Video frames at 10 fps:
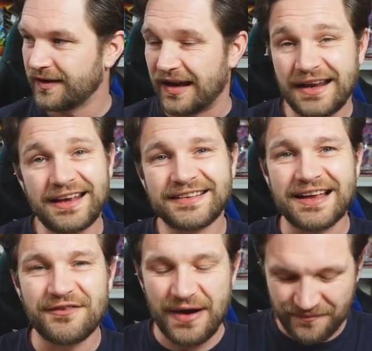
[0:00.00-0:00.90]
And here's
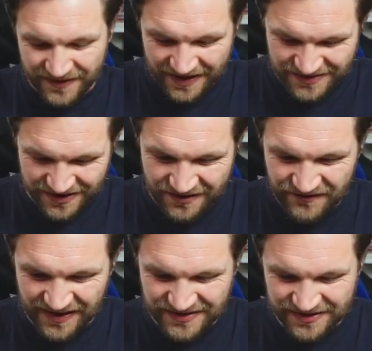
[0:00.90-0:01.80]
that Rapidash I
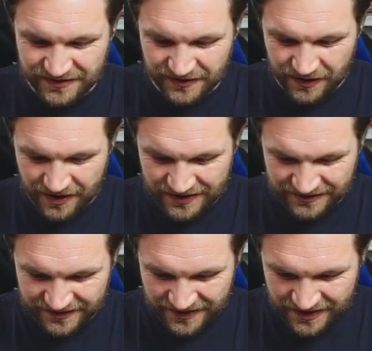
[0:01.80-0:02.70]
mentioned, guys.